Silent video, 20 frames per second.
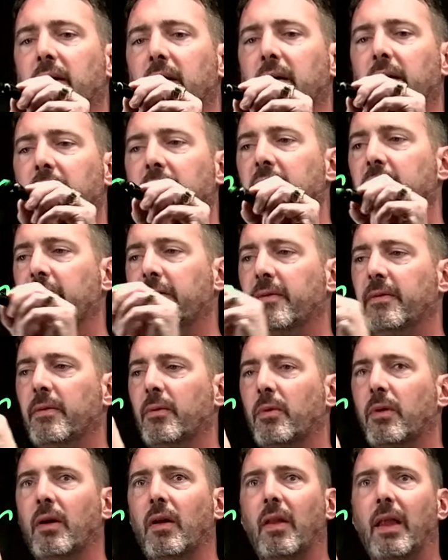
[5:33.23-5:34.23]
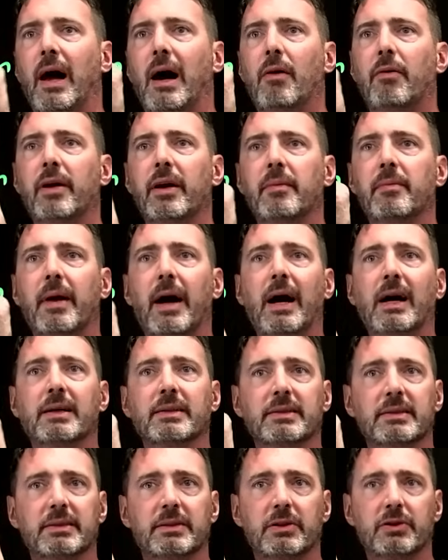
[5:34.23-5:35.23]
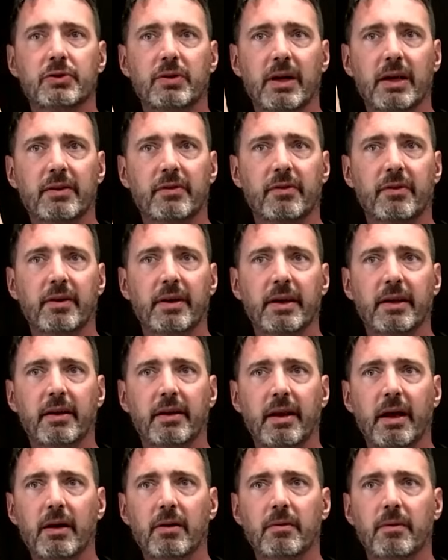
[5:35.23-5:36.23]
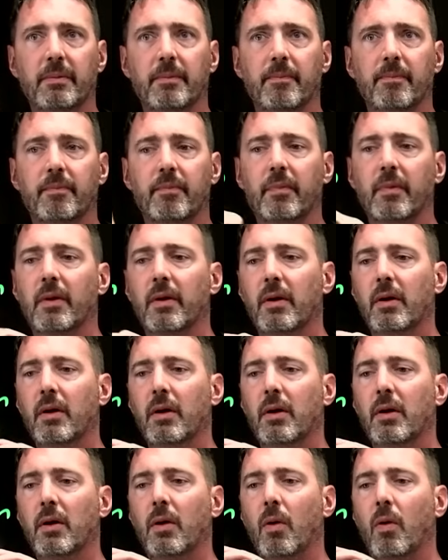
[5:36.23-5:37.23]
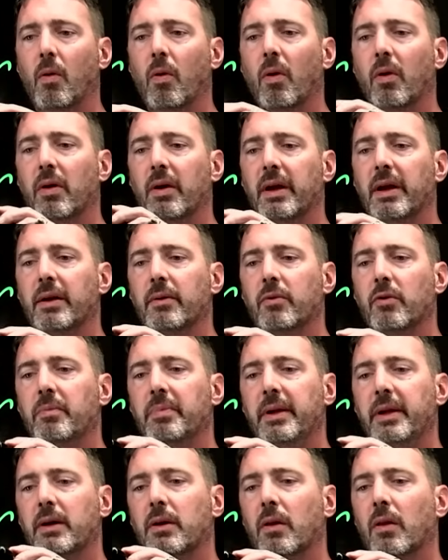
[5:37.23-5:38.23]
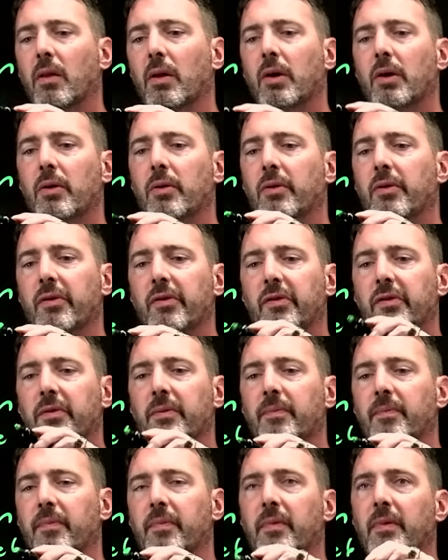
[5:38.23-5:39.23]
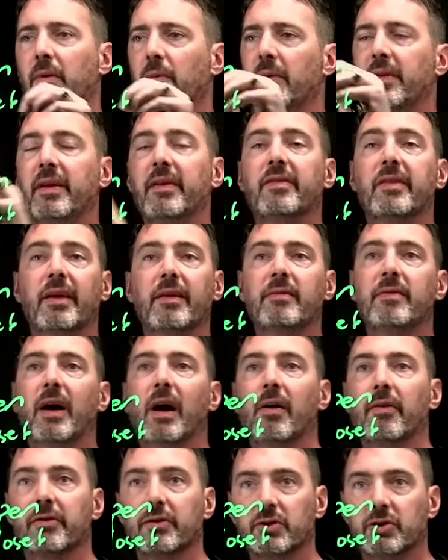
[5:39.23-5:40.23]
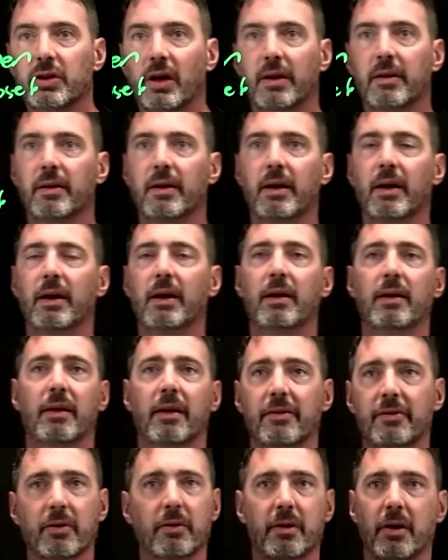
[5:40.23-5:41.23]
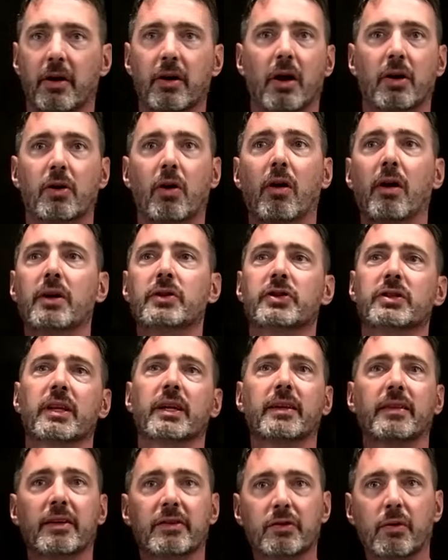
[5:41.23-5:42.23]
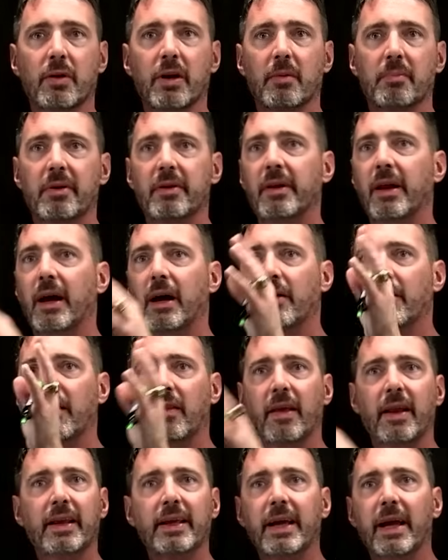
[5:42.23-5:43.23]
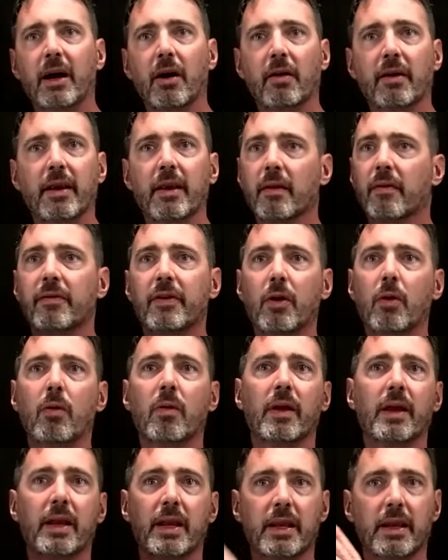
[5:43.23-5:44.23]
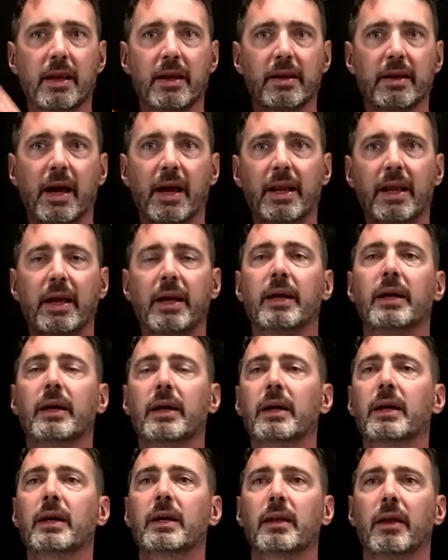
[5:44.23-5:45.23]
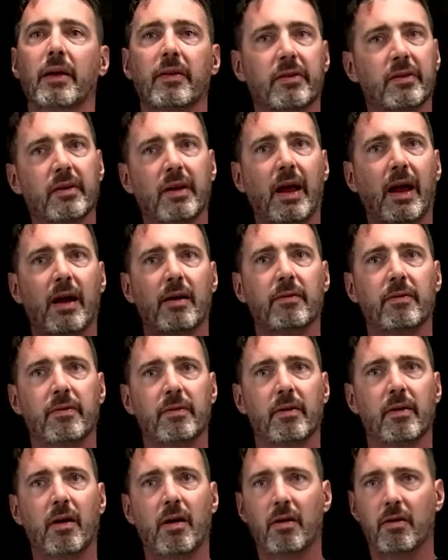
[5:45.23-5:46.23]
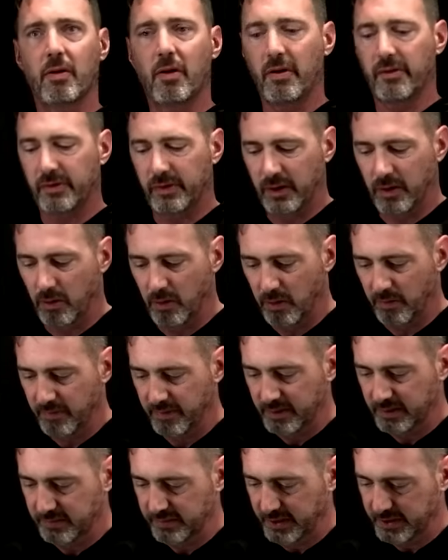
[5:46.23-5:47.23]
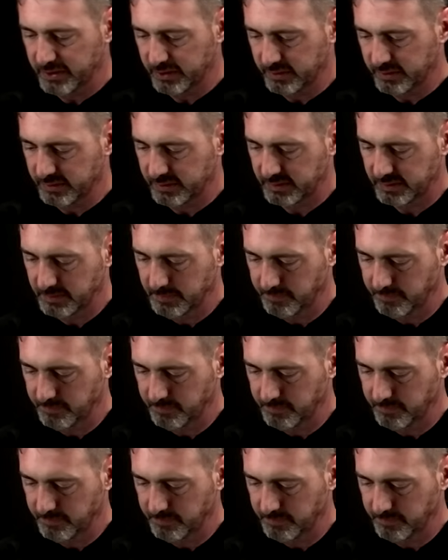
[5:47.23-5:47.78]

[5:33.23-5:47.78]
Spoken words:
if we're allowing mass to transfer in and out, or it would be closed when they say valves are shut. So a car engine like this going up and down and letting air in and fuel in and igniting, it's going to have, honestly, all of these features.